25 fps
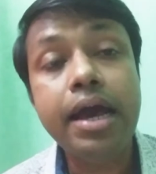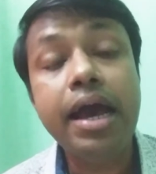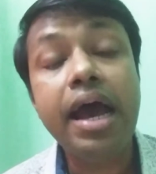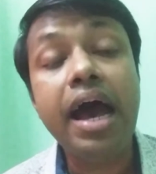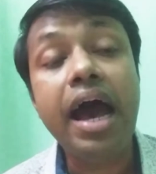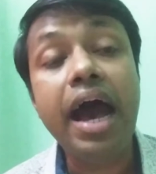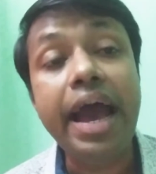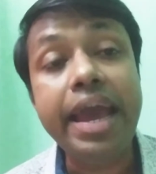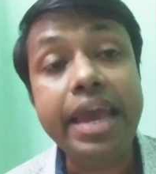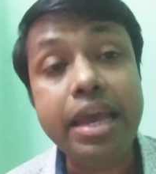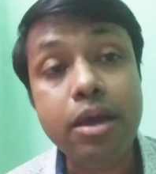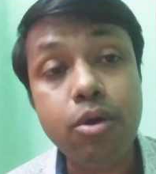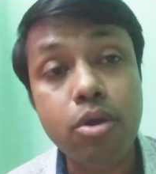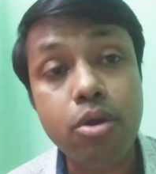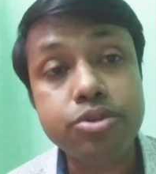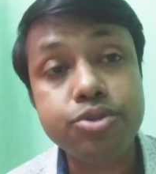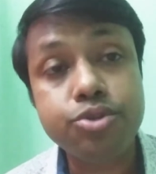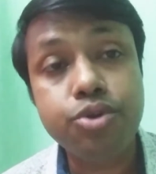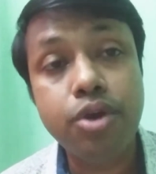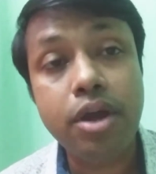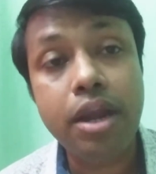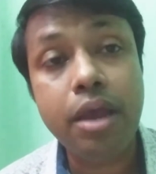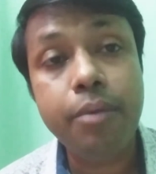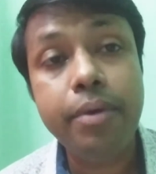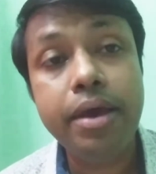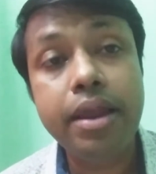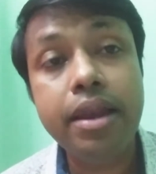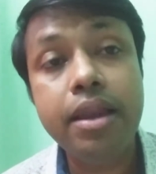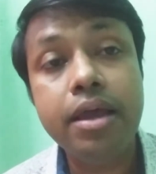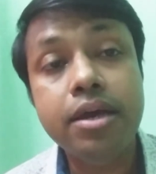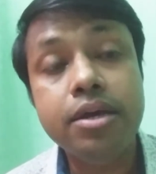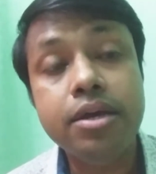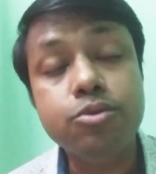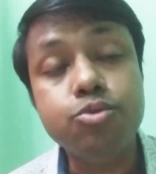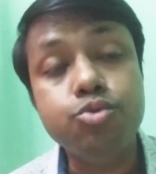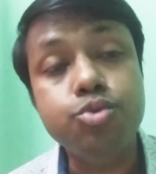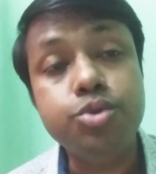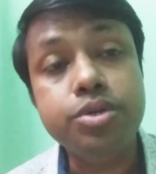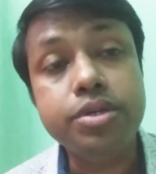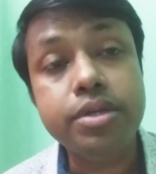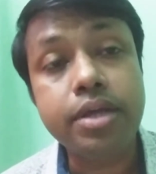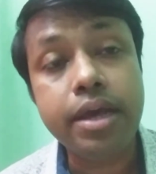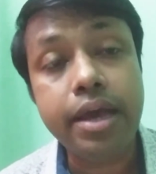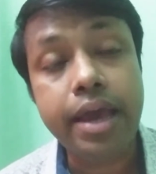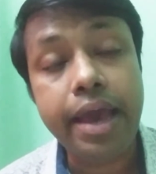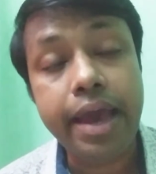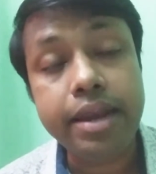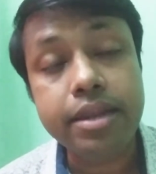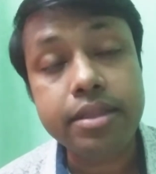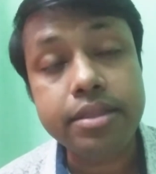high cholesterol level,
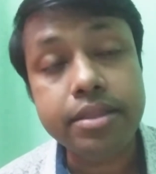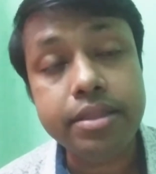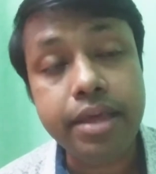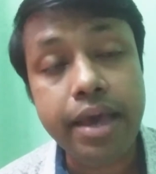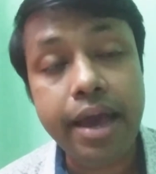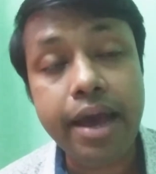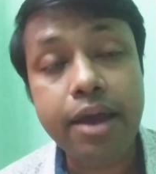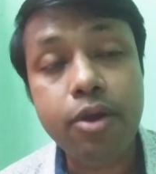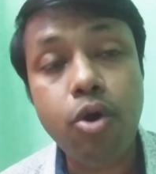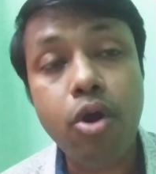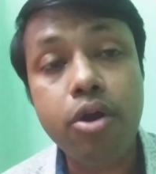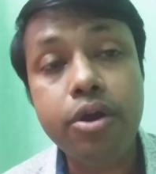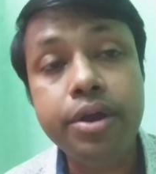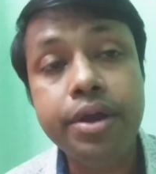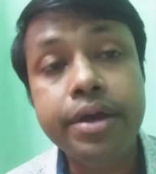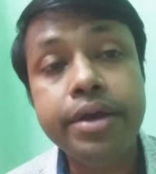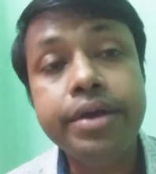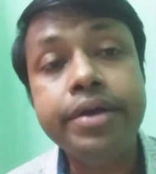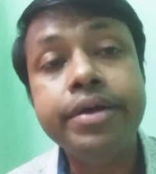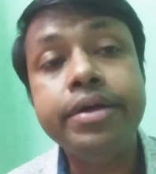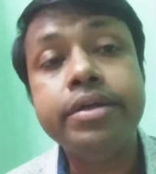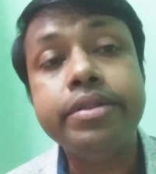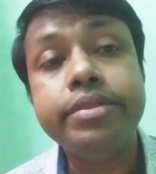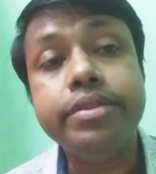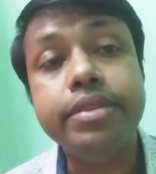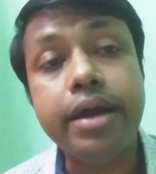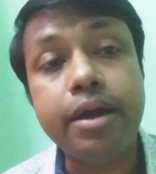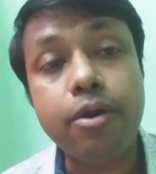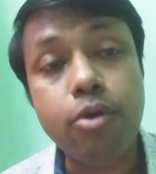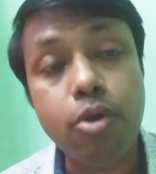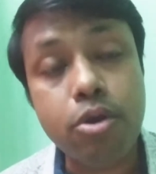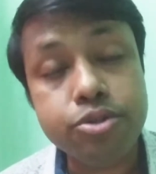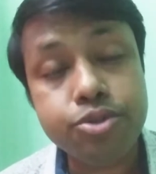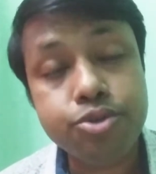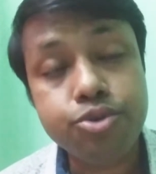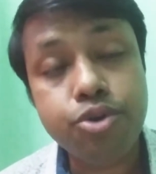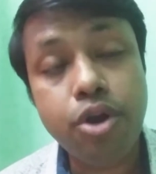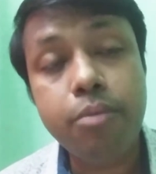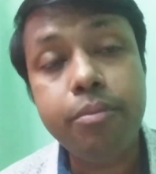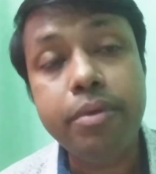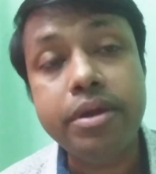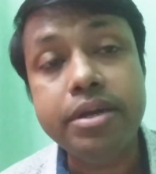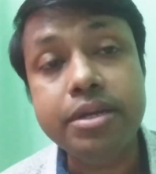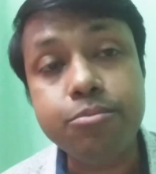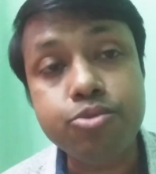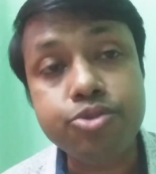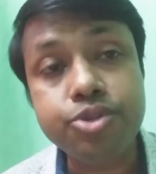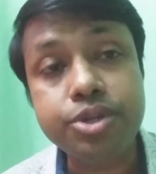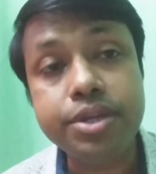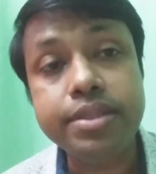and thereon the cholesterol may
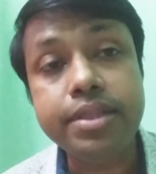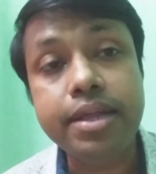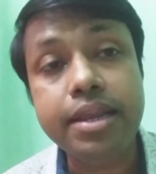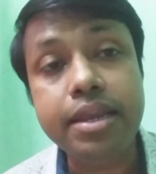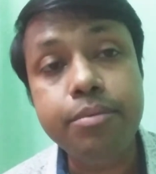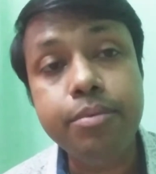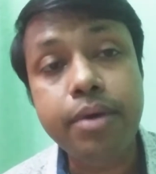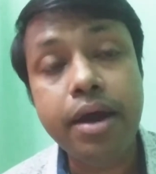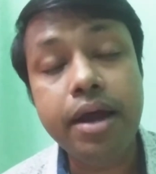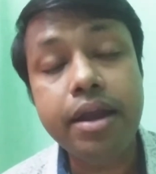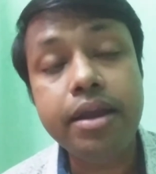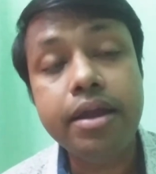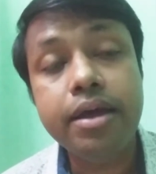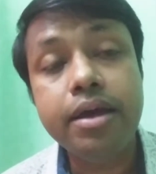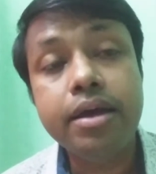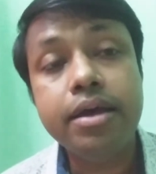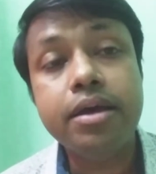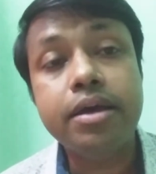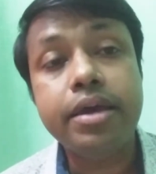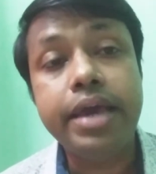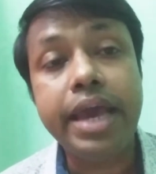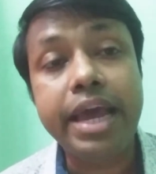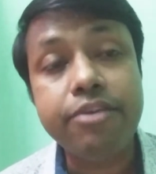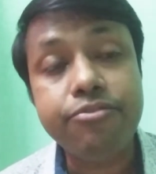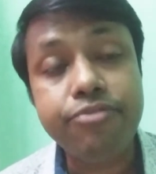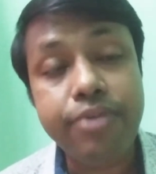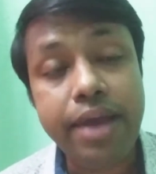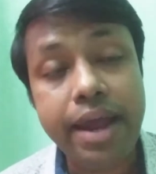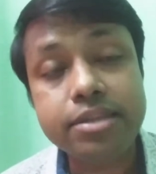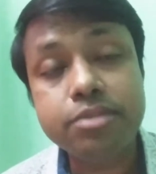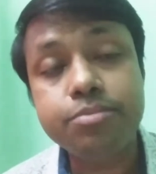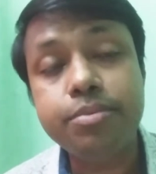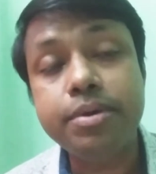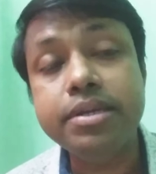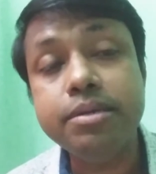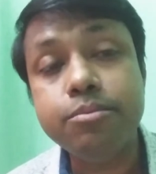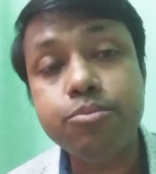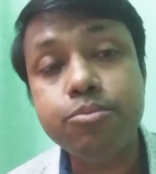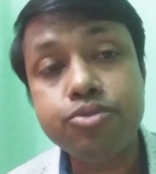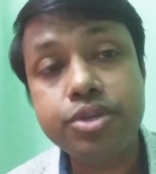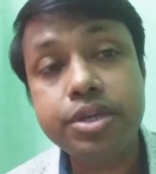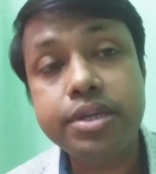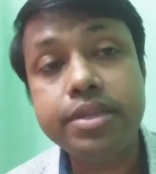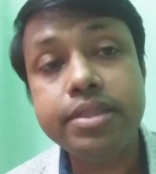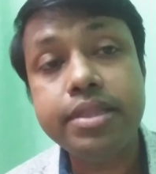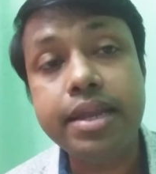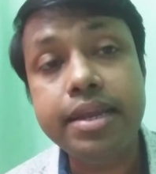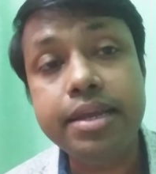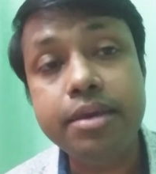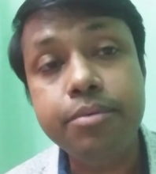deposit in the liver and fats may deposit in
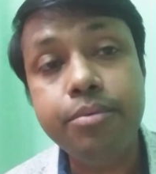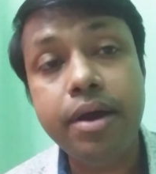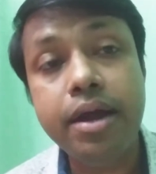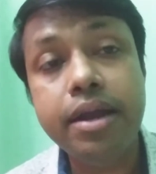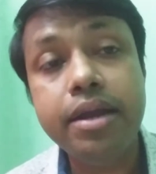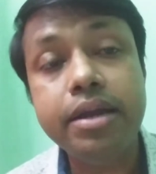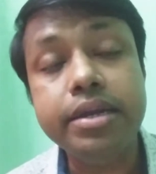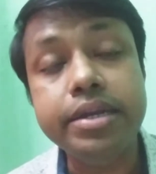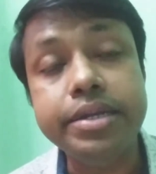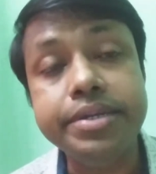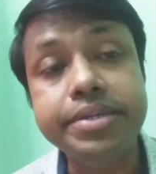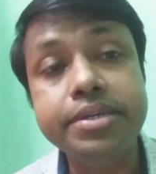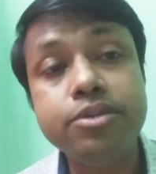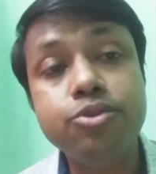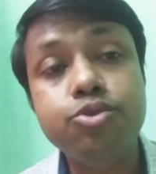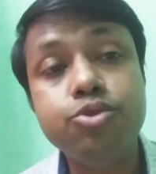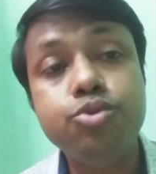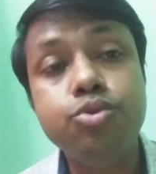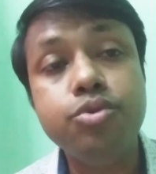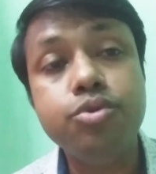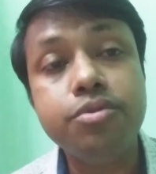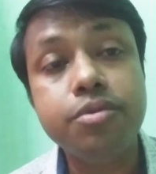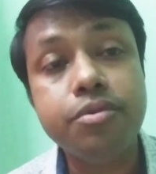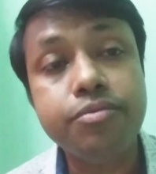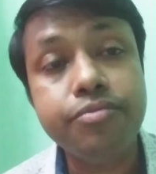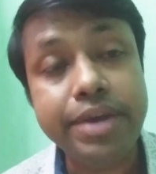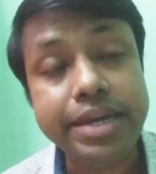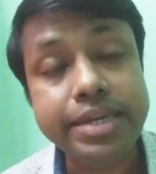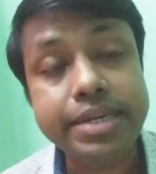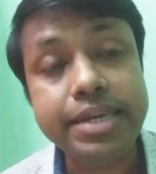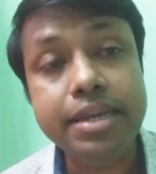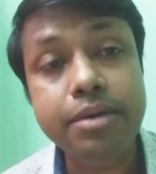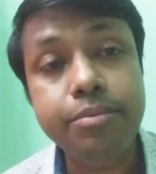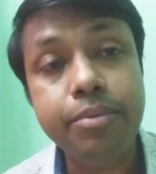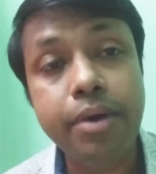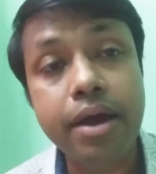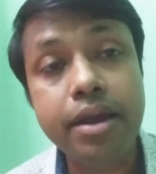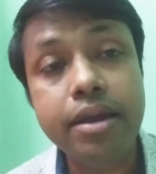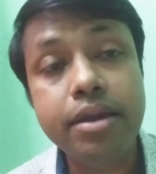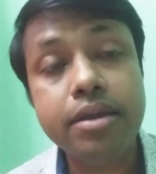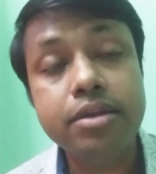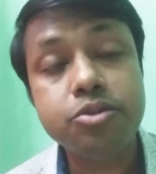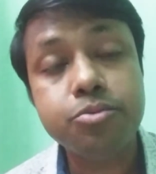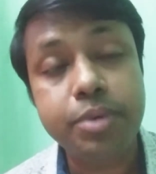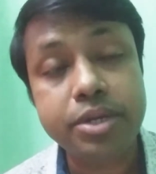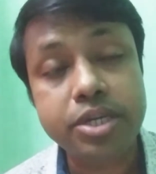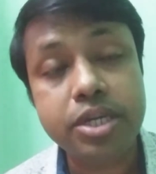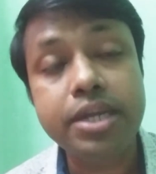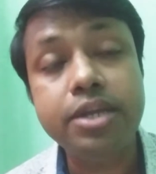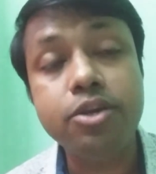the liver, leading to fatty liver,
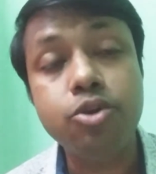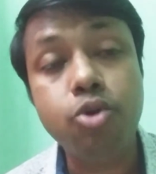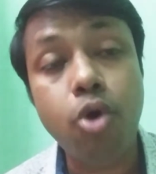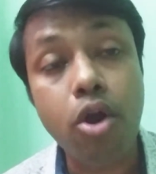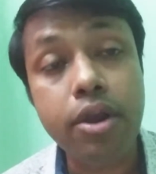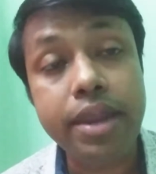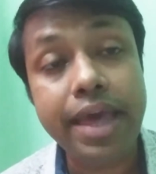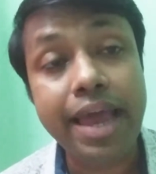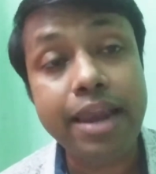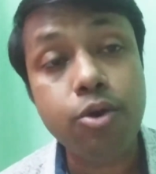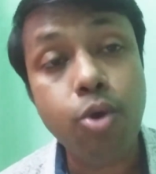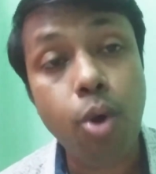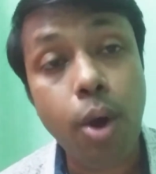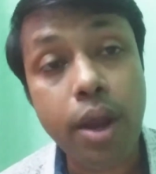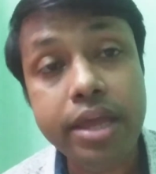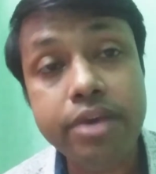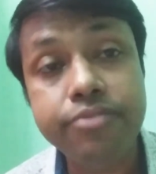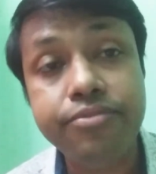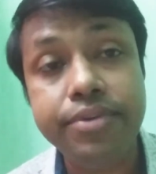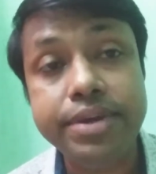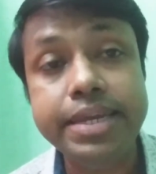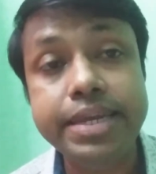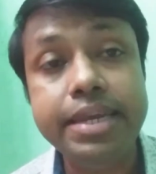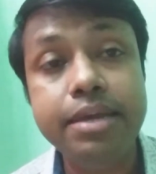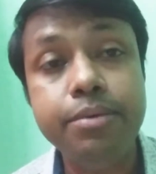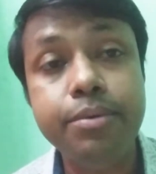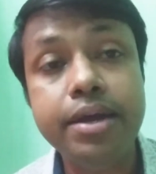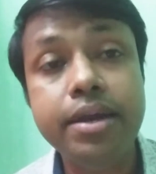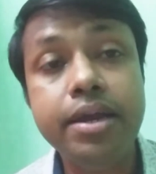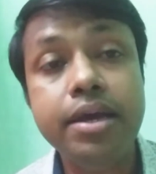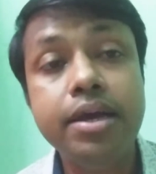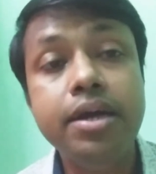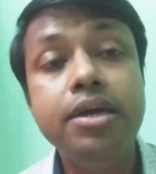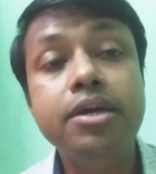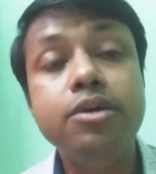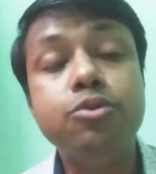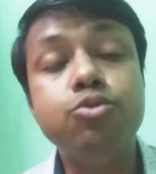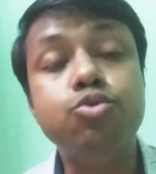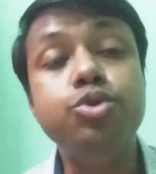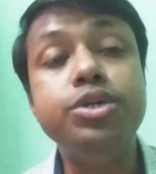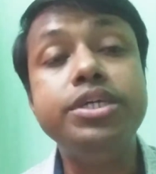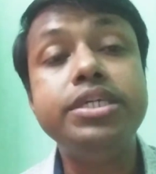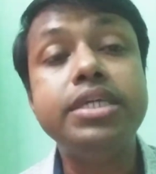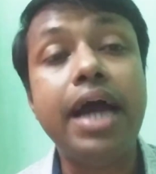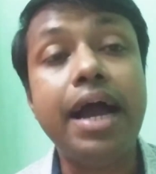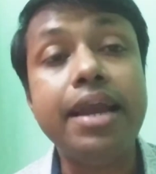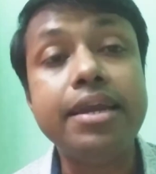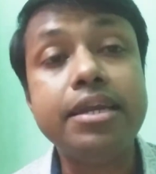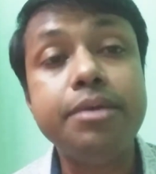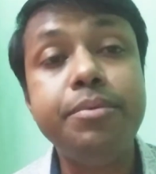especially non-alcoholic fatty liver, which
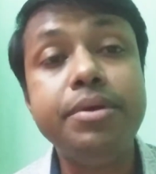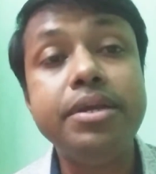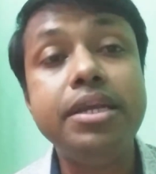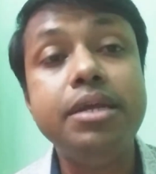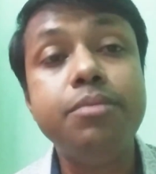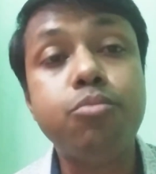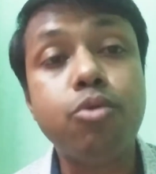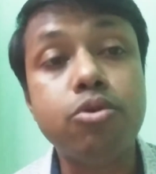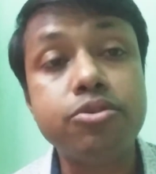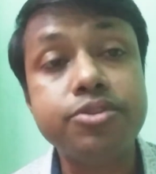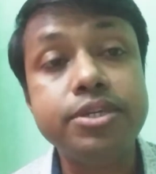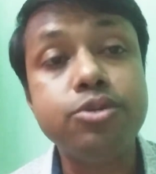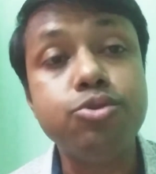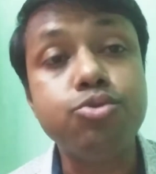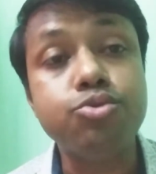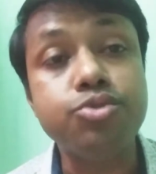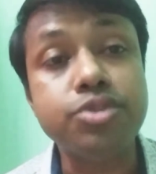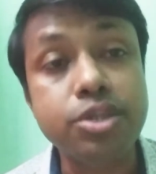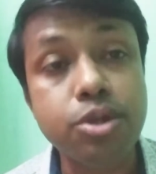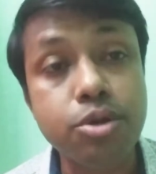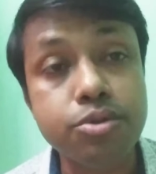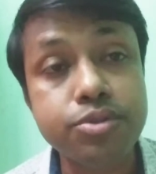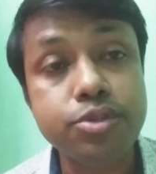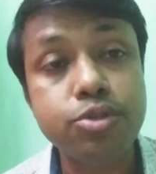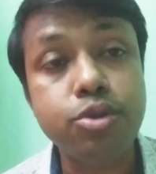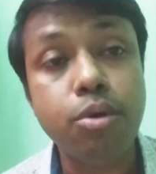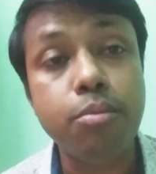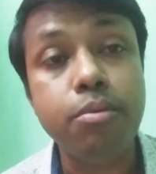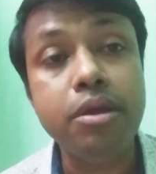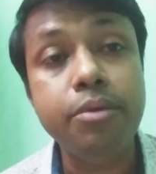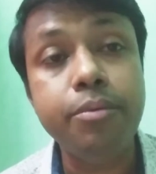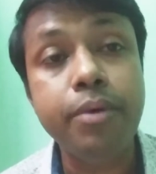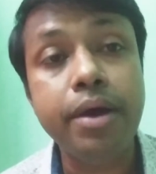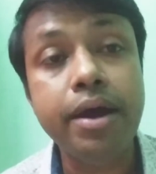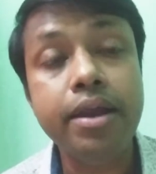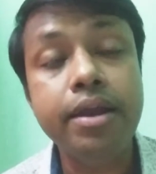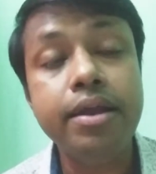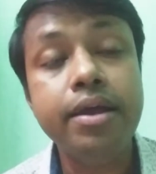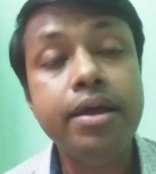ultimately proceed to cirrhosis of liver,